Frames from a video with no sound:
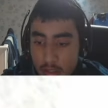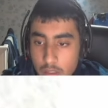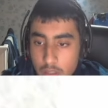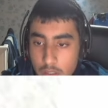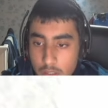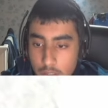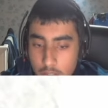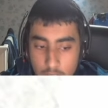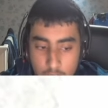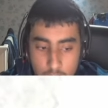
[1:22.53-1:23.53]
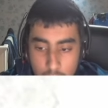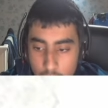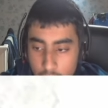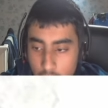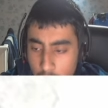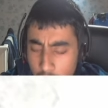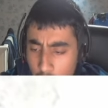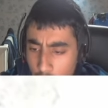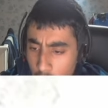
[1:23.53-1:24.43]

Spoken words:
Nothing is said.